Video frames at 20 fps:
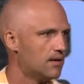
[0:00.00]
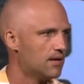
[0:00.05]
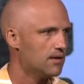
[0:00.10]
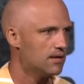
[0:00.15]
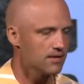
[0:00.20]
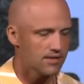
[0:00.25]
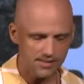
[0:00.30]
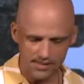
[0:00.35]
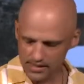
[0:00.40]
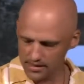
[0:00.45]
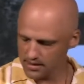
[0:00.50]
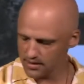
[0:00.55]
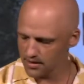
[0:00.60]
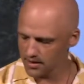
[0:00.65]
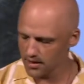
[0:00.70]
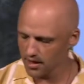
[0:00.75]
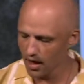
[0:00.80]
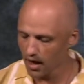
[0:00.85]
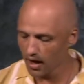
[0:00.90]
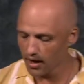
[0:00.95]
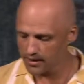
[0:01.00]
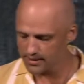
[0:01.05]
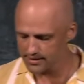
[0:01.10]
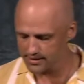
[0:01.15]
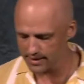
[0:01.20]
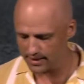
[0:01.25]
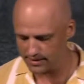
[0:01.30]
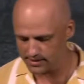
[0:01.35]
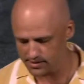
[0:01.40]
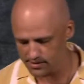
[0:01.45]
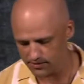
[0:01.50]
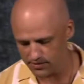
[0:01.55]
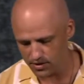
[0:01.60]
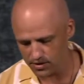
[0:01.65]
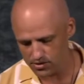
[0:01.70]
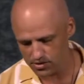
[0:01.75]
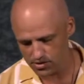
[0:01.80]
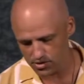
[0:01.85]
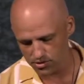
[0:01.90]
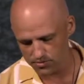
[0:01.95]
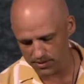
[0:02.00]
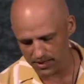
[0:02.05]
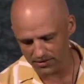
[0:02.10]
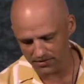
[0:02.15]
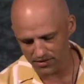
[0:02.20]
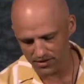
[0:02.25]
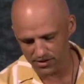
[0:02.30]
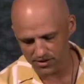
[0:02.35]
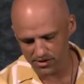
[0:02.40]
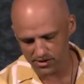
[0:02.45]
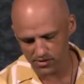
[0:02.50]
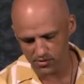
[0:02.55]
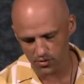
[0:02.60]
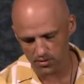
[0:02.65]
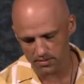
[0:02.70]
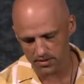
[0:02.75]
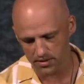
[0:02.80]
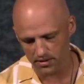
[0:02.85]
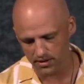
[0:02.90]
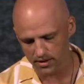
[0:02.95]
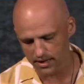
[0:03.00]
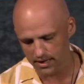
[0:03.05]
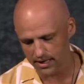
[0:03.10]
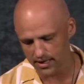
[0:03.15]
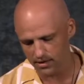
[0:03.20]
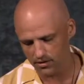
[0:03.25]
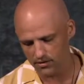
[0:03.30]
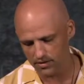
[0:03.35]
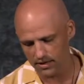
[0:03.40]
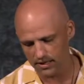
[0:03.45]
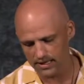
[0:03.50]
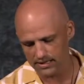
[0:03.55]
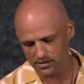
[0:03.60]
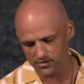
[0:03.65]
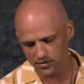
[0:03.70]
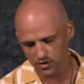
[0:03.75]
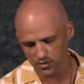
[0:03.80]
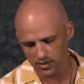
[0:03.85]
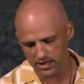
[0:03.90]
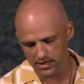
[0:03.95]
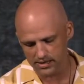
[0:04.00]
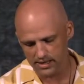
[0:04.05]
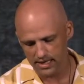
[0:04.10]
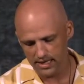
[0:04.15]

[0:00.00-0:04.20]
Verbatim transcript: Listen to the context of those two main verses we've been looking at over the last few weeks.